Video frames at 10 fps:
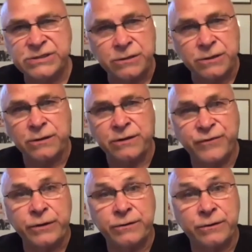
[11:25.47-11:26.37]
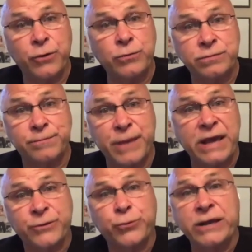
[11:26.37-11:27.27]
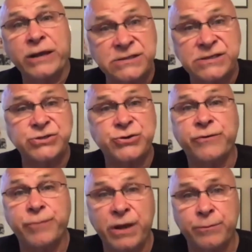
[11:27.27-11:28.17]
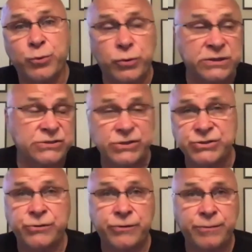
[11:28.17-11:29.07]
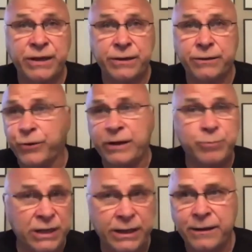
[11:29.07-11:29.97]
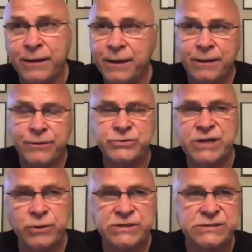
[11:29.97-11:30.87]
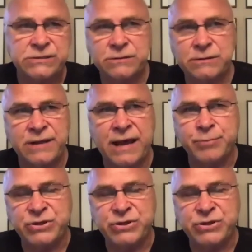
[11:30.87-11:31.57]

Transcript: If you don't make the right decision, or you make a poor decision, or you make a great play, there's always that.